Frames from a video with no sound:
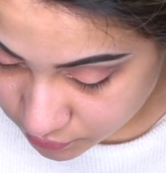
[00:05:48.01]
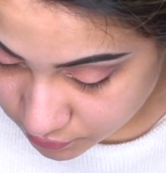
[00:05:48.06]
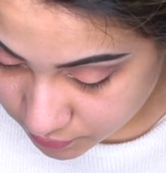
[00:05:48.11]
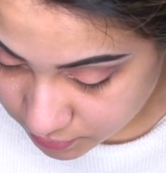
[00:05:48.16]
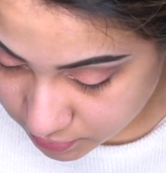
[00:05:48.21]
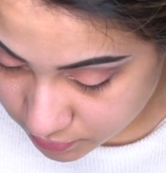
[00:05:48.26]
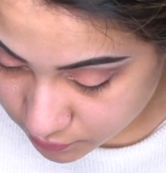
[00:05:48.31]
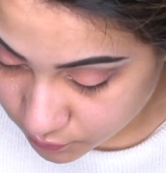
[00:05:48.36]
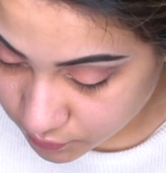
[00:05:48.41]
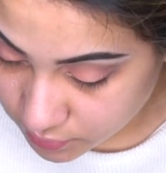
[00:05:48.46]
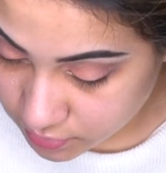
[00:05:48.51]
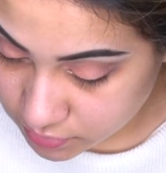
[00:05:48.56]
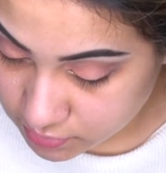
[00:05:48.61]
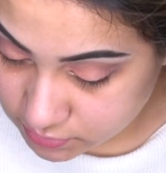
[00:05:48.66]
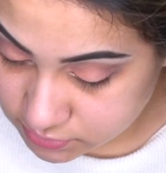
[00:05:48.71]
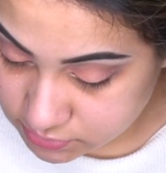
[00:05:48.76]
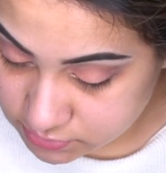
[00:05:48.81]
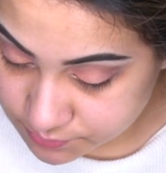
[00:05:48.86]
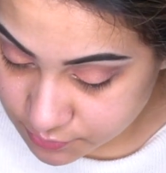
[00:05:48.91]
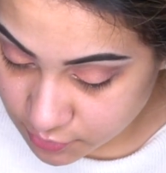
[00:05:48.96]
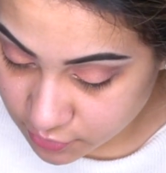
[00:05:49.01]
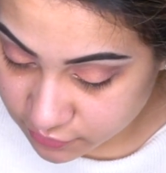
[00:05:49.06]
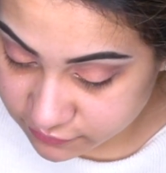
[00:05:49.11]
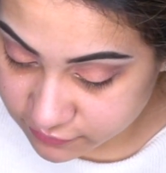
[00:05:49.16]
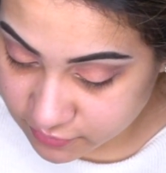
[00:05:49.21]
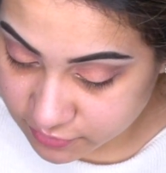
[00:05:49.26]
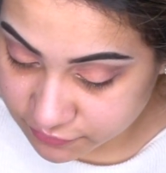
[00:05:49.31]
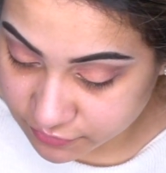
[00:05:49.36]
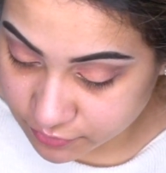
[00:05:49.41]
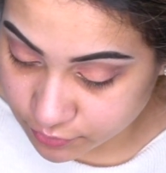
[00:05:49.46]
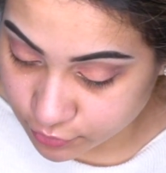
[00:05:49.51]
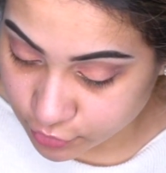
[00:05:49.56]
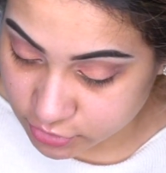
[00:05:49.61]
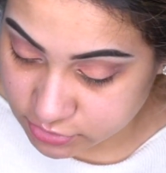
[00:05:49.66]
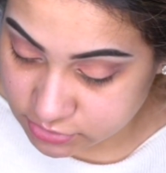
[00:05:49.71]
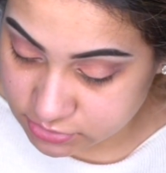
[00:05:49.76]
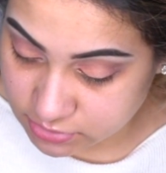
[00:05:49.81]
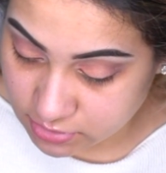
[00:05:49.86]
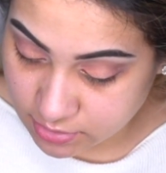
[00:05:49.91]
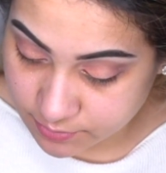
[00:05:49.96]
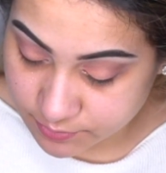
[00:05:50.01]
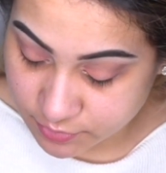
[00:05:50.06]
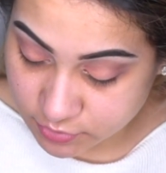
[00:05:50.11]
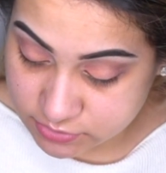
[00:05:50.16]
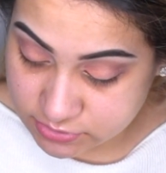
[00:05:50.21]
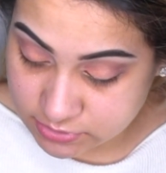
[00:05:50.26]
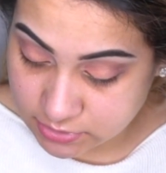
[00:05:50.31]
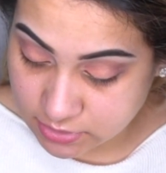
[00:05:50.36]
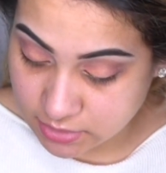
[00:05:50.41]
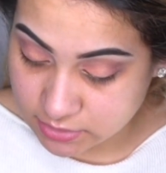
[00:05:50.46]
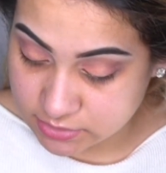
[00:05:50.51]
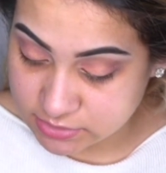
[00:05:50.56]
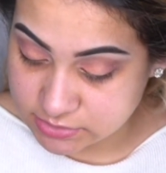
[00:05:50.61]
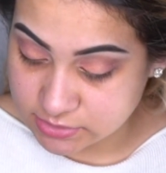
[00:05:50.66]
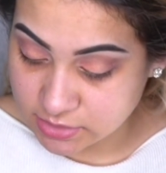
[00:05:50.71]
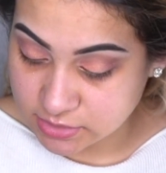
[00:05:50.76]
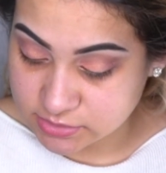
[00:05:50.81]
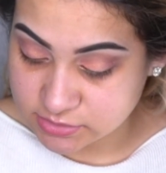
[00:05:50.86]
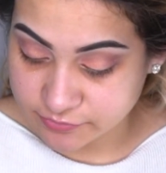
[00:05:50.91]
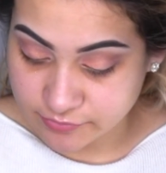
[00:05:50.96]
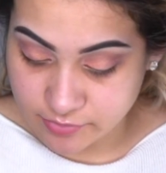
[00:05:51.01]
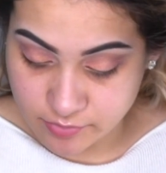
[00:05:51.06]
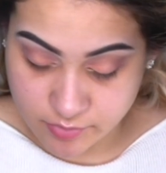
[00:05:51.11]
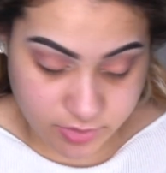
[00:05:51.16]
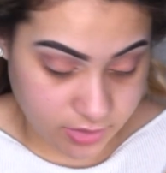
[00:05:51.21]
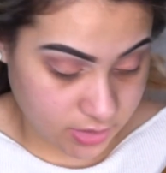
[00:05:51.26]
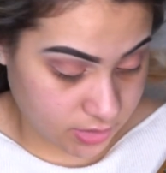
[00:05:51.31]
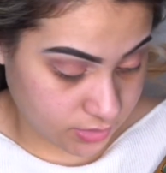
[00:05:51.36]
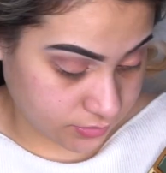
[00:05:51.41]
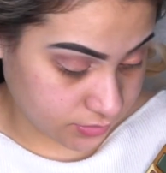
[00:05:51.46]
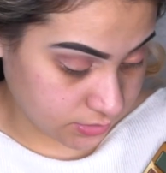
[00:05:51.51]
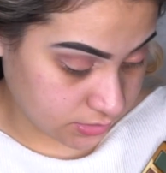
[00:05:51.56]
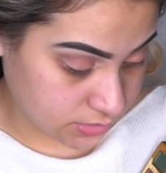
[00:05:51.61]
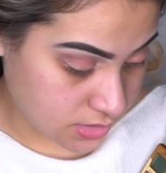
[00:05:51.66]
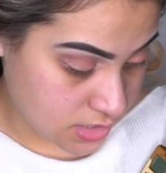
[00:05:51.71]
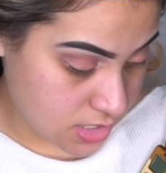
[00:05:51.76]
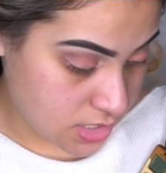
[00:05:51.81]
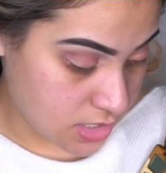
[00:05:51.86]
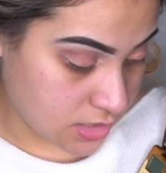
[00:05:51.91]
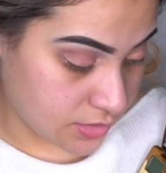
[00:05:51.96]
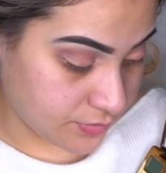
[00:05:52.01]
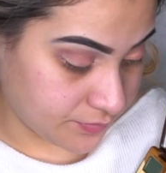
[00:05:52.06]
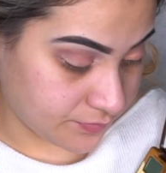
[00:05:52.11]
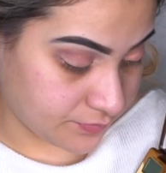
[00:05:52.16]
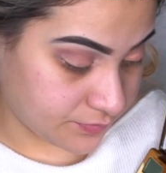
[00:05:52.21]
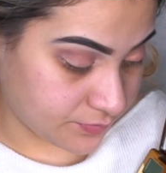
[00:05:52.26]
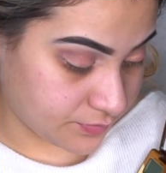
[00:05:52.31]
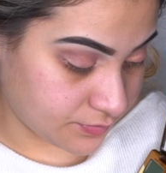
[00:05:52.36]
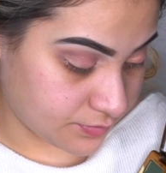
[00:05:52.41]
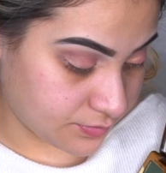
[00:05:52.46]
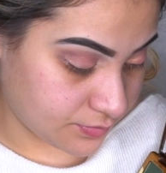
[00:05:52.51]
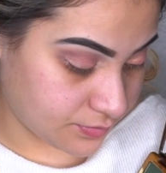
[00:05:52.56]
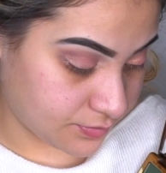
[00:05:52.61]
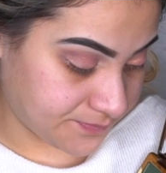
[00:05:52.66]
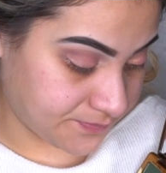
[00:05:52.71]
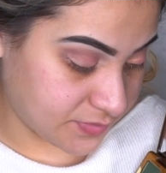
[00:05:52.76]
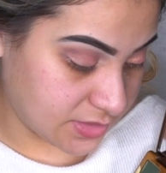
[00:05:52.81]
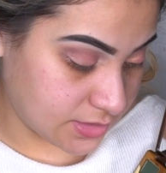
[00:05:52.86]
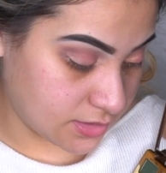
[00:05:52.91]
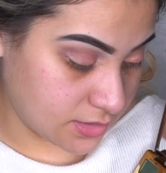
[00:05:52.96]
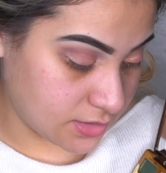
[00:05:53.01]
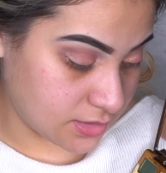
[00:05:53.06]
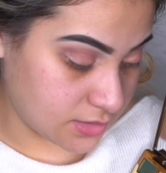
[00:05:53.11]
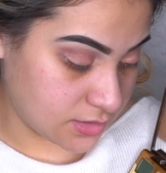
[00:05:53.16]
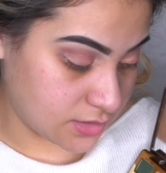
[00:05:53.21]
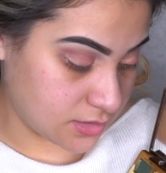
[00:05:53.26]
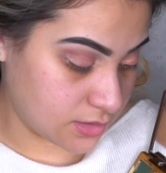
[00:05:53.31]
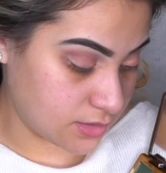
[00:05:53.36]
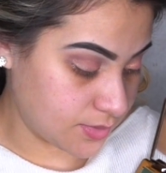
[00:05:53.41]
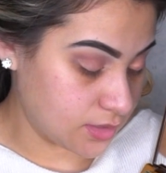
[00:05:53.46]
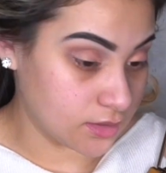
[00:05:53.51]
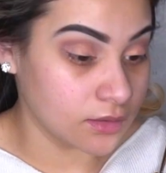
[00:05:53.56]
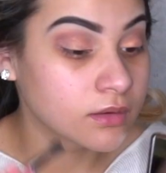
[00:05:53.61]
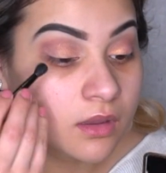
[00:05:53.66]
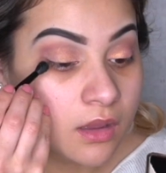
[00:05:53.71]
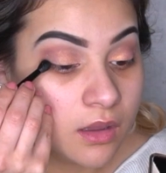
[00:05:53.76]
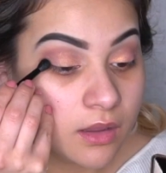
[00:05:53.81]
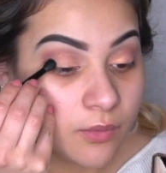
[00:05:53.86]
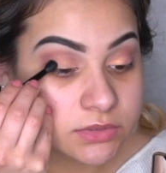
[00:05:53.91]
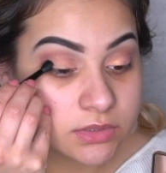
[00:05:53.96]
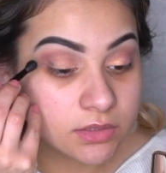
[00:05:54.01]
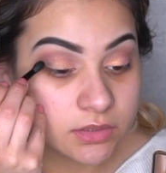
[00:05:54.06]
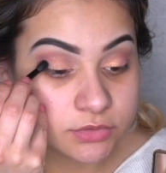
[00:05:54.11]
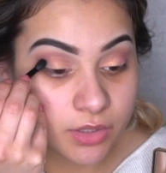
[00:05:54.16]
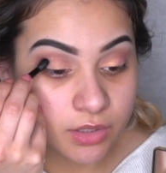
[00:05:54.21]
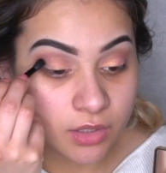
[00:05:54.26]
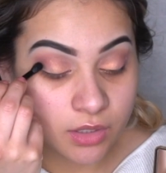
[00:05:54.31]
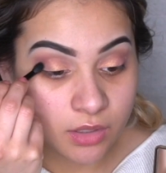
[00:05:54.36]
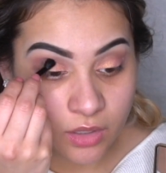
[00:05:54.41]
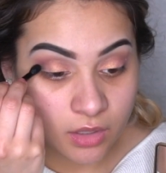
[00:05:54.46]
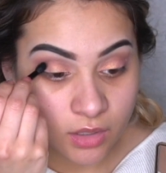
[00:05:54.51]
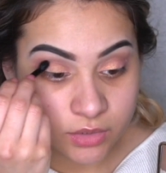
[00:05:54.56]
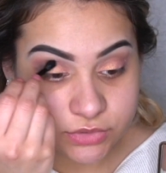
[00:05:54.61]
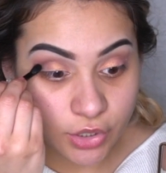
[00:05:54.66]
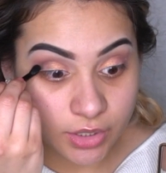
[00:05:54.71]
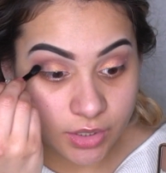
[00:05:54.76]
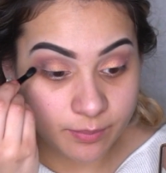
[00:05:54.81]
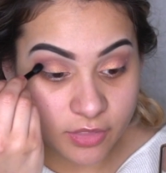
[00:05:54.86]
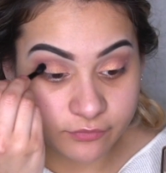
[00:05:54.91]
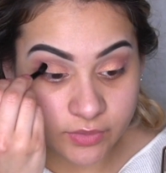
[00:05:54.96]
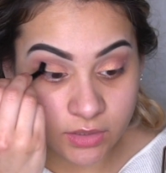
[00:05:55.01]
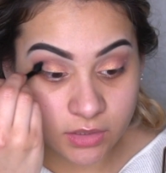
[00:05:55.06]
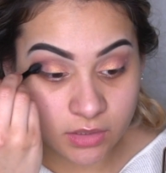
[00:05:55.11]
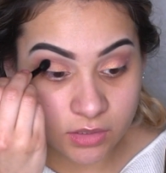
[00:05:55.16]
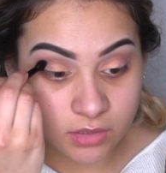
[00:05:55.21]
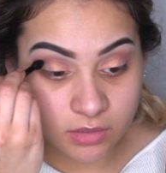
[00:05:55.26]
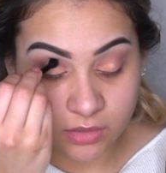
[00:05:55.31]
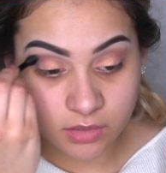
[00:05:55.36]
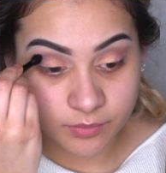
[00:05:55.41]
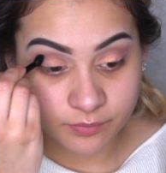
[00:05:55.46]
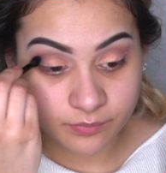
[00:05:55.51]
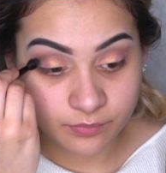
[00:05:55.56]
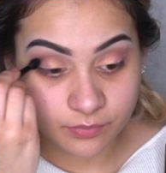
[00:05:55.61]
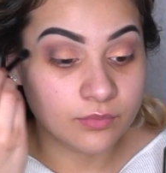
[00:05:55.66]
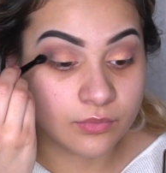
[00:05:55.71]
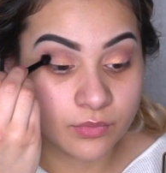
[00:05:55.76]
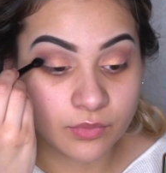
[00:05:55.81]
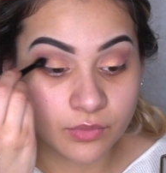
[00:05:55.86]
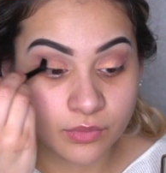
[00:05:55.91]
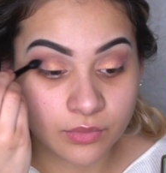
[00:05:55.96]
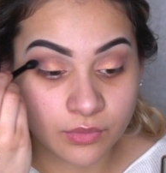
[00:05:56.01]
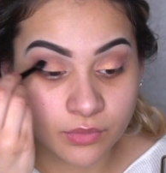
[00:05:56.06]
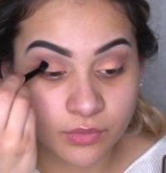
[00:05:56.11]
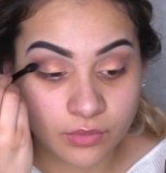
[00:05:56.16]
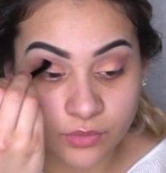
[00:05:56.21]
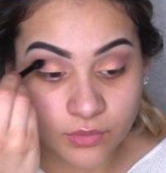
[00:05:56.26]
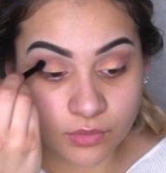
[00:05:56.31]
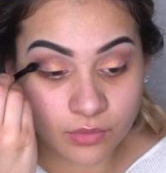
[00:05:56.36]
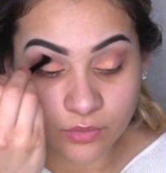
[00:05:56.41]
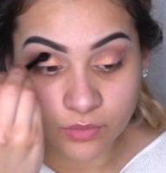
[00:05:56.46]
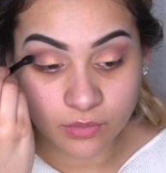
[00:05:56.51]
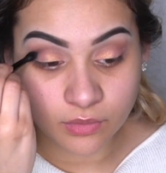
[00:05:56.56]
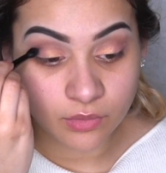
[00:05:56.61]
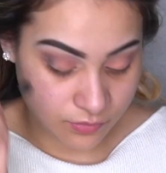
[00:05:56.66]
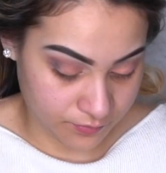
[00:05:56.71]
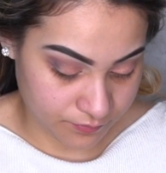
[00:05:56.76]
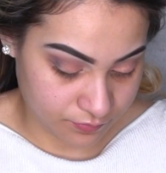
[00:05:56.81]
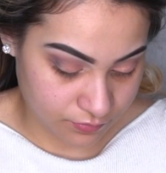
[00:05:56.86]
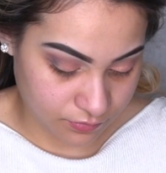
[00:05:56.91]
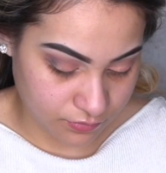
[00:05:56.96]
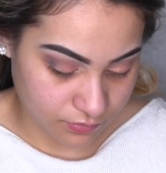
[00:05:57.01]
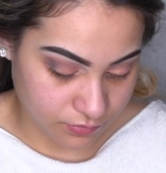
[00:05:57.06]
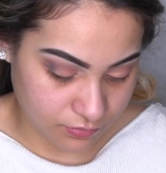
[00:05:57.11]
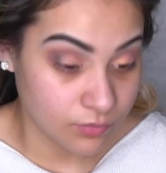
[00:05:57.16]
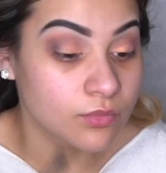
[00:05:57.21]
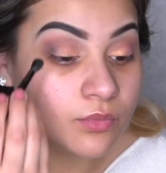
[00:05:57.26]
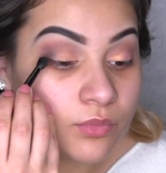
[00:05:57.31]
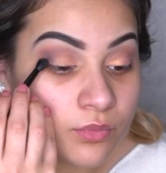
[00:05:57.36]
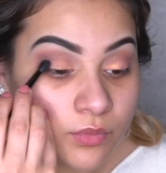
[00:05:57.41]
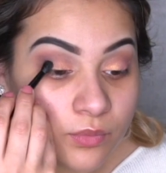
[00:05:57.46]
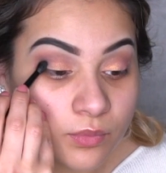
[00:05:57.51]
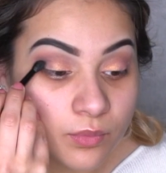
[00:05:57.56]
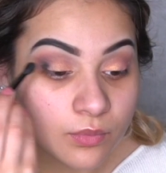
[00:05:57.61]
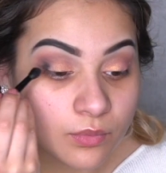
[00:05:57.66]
go in with a small fluffy brush, and I'm using the Anastasia Beverly Hills pen. And we're just gonna try to darken up that V.